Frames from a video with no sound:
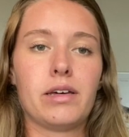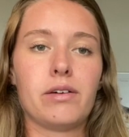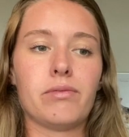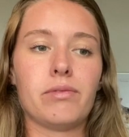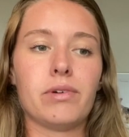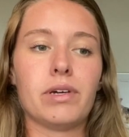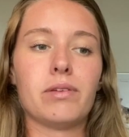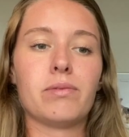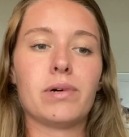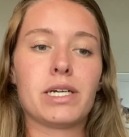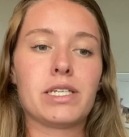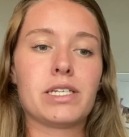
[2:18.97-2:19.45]

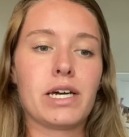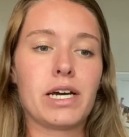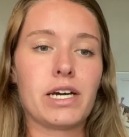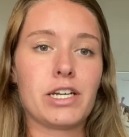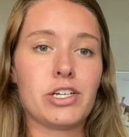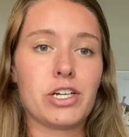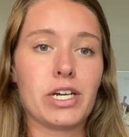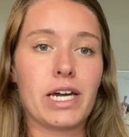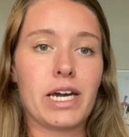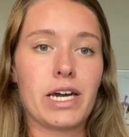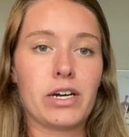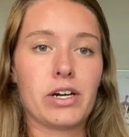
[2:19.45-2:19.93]
We'd want to
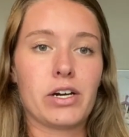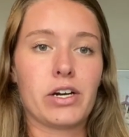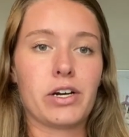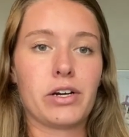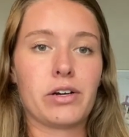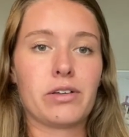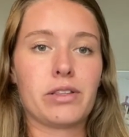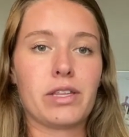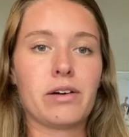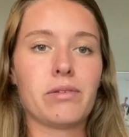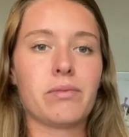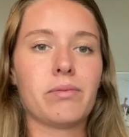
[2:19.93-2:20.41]
educate
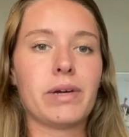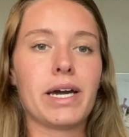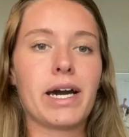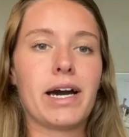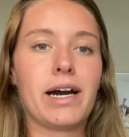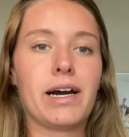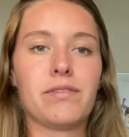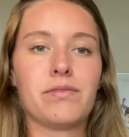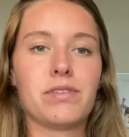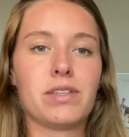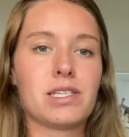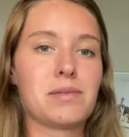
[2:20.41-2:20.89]
her that we
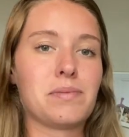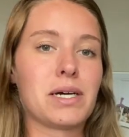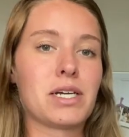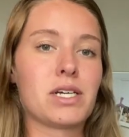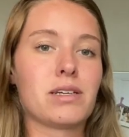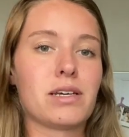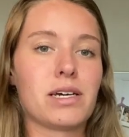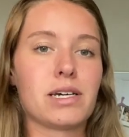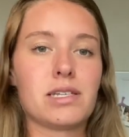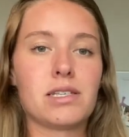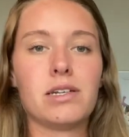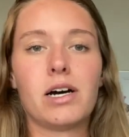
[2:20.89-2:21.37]
have the
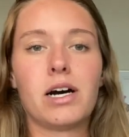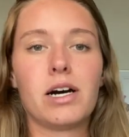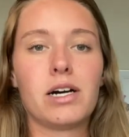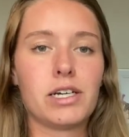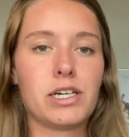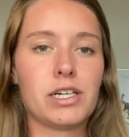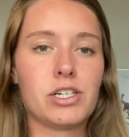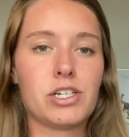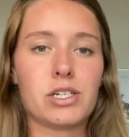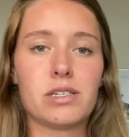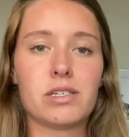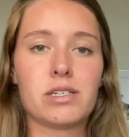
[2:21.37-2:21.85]
specialized
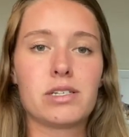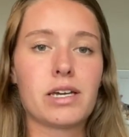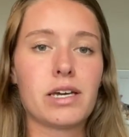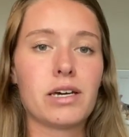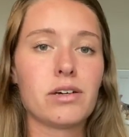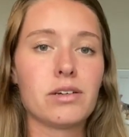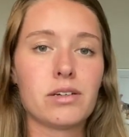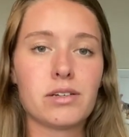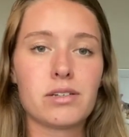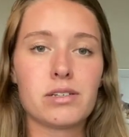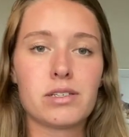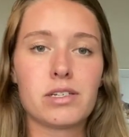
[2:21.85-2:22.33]
knowledge and
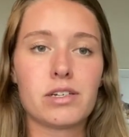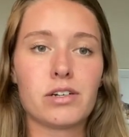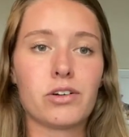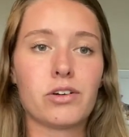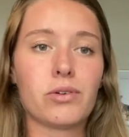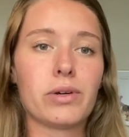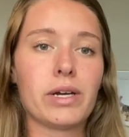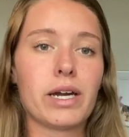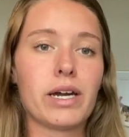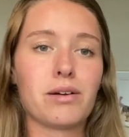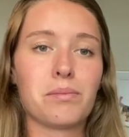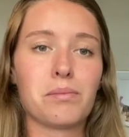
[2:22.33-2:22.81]
skills to
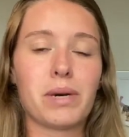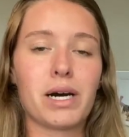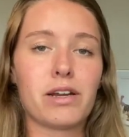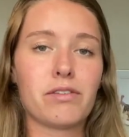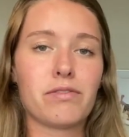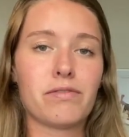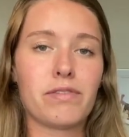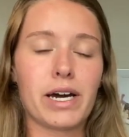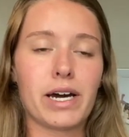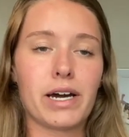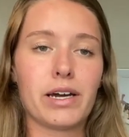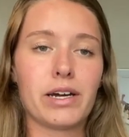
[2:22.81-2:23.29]
create or
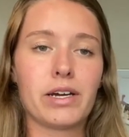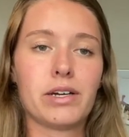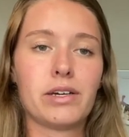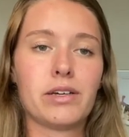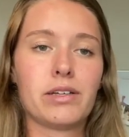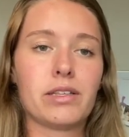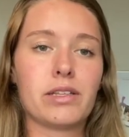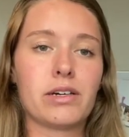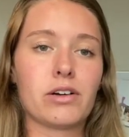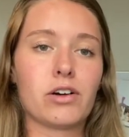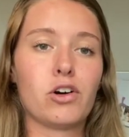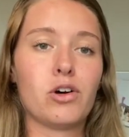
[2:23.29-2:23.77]
modify
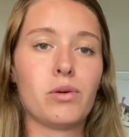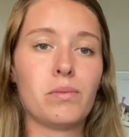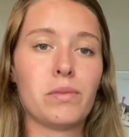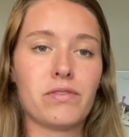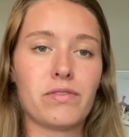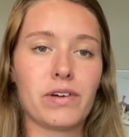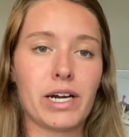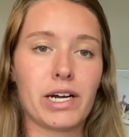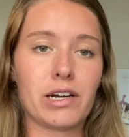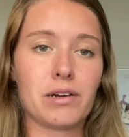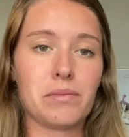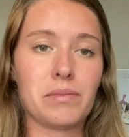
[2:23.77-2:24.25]
their home
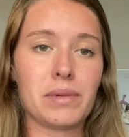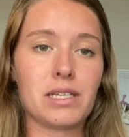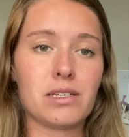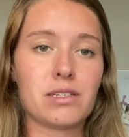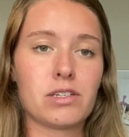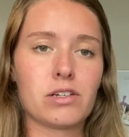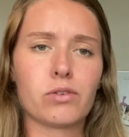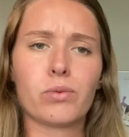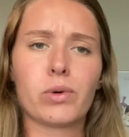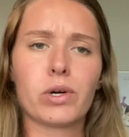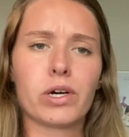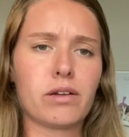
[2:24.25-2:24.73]
environments,
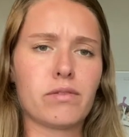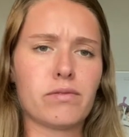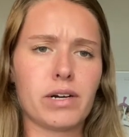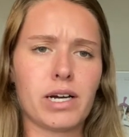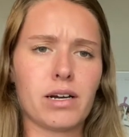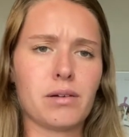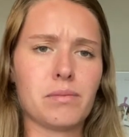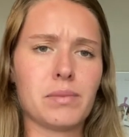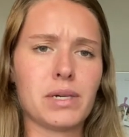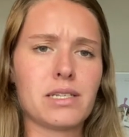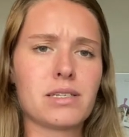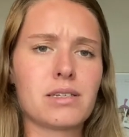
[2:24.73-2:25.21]
their work
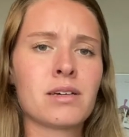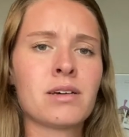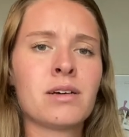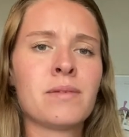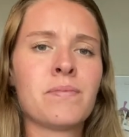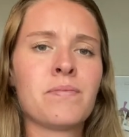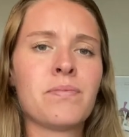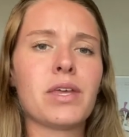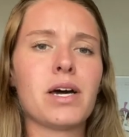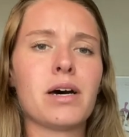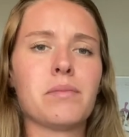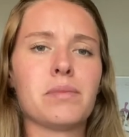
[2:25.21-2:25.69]
environments,
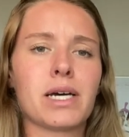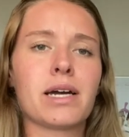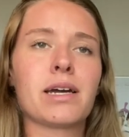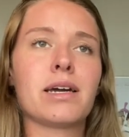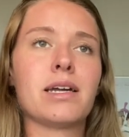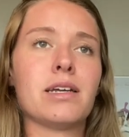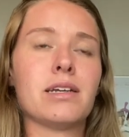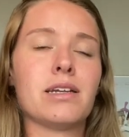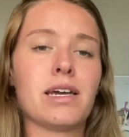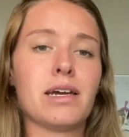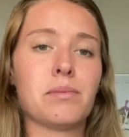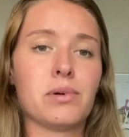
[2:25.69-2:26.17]
that can
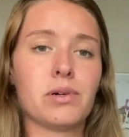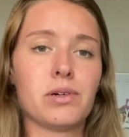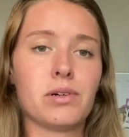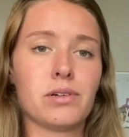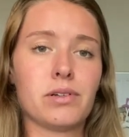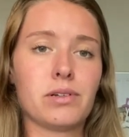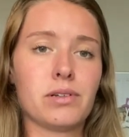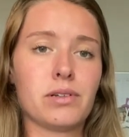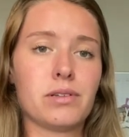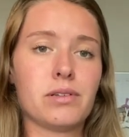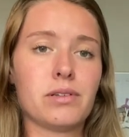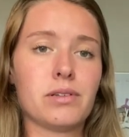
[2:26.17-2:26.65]

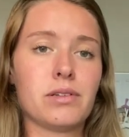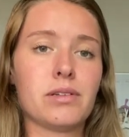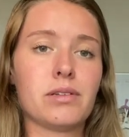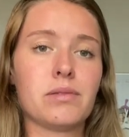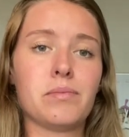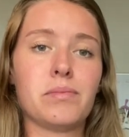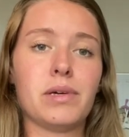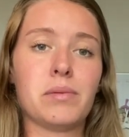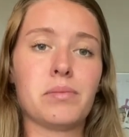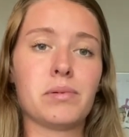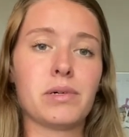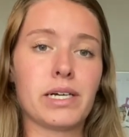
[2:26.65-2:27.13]
enable
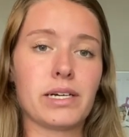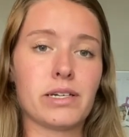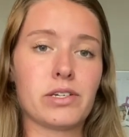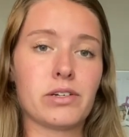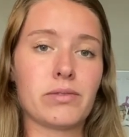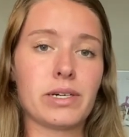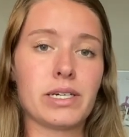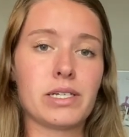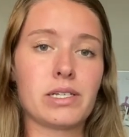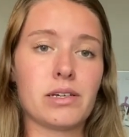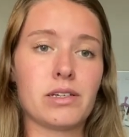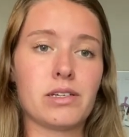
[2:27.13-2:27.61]
people like
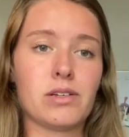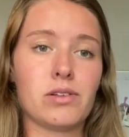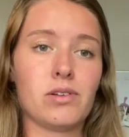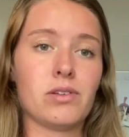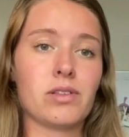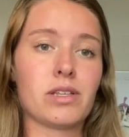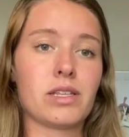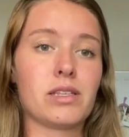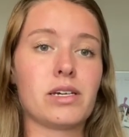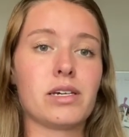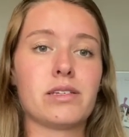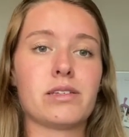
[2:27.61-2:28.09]
Theresa to do
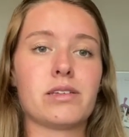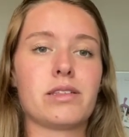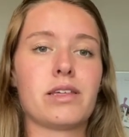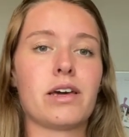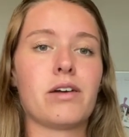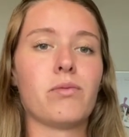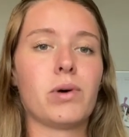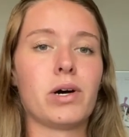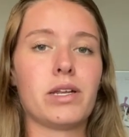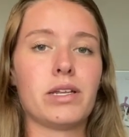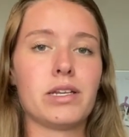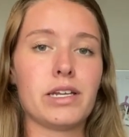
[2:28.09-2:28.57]
the things that they
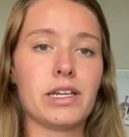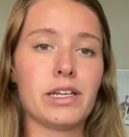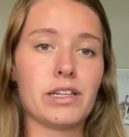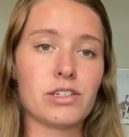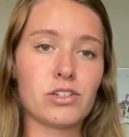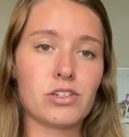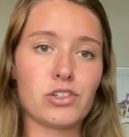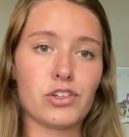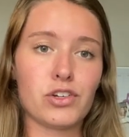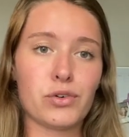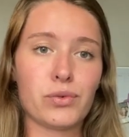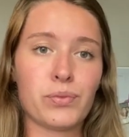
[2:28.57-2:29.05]
want and need
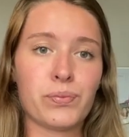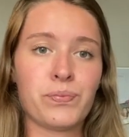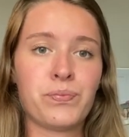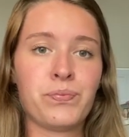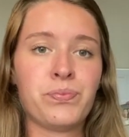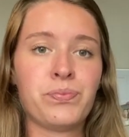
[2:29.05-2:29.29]
to do.